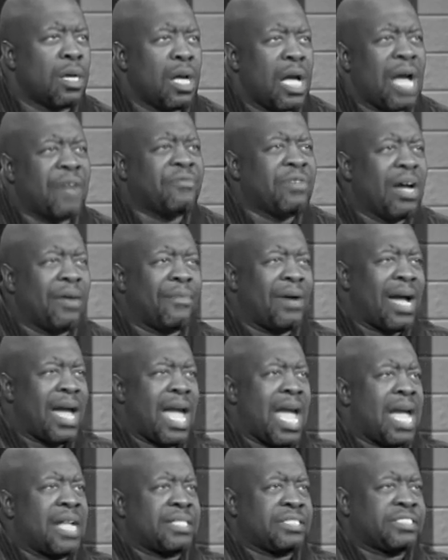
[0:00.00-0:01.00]
Have you ever
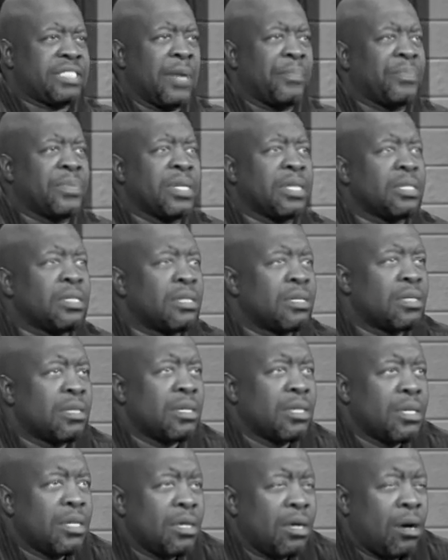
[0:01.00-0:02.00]
had something
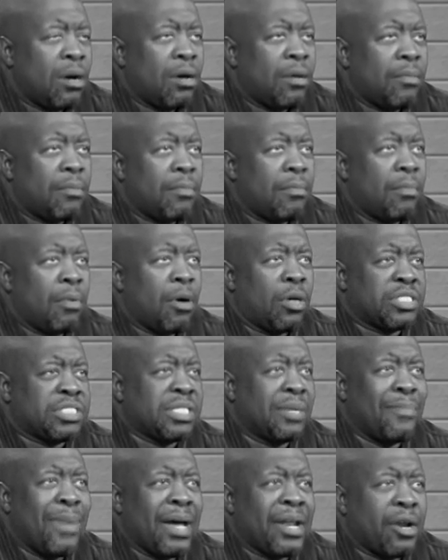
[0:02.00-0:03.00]
or
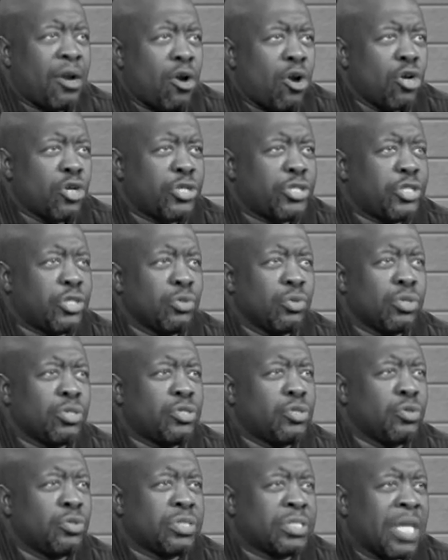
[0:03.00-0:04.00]
somebody hurt you or
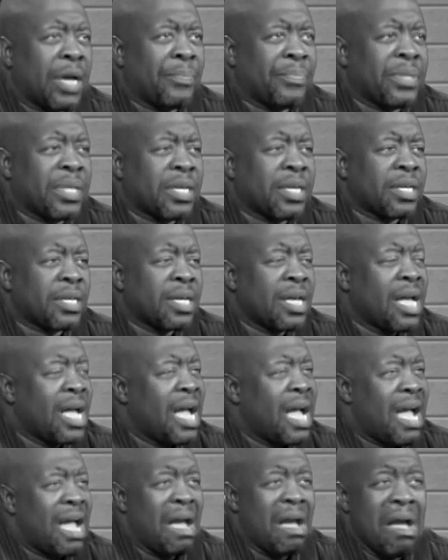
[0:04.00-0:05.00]
do something
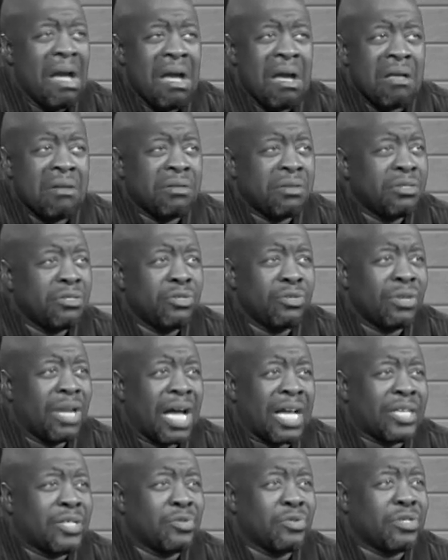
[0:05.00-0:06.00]
and you
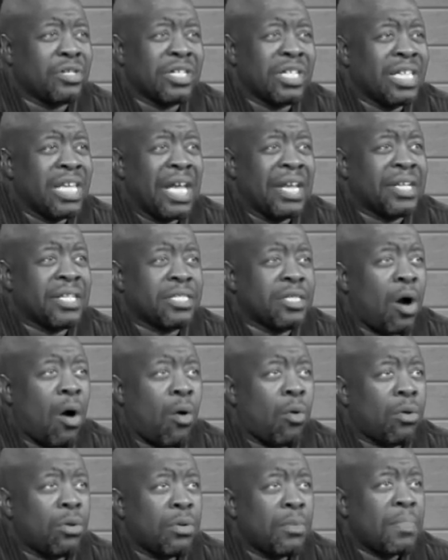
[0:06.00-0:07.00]
like you couldn't let it
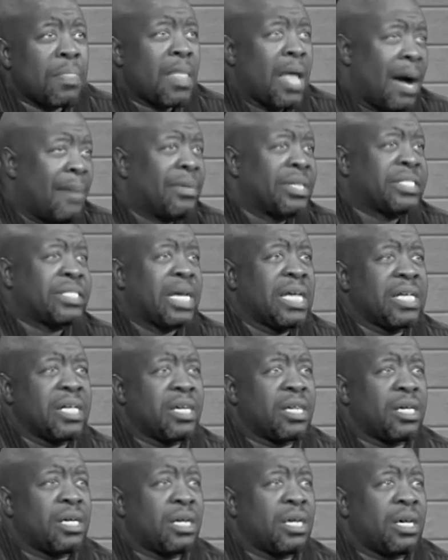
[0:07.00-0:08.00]
go? I'm gonna tell you
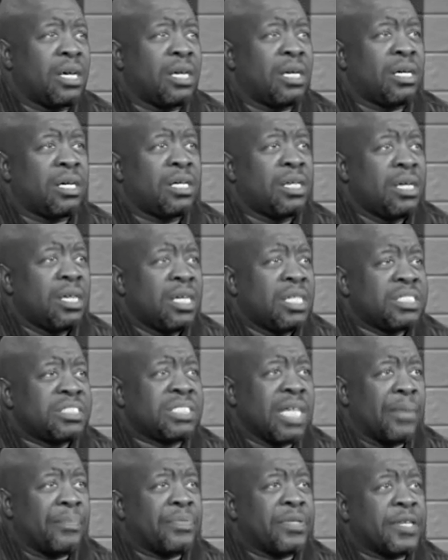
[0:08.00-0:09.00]
uh, uh,
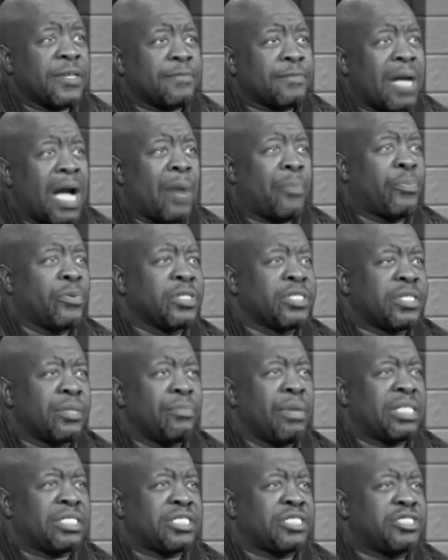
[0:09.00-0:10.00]
something. I preached a
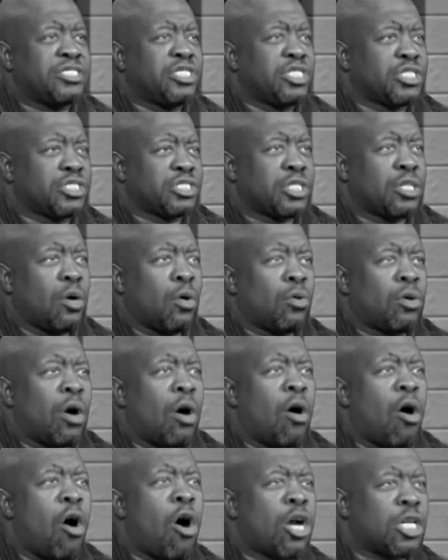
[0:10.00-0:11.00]
message years ago
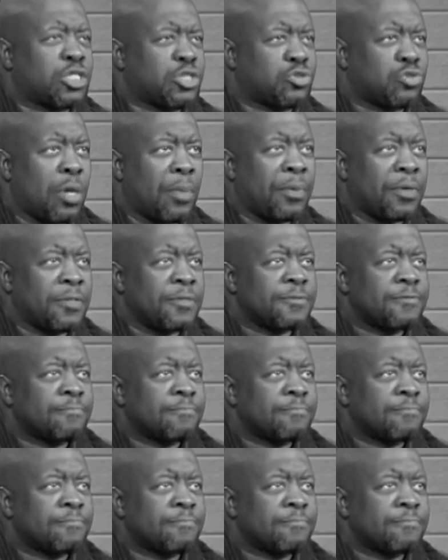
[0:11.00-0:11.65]
called Heart Trouble.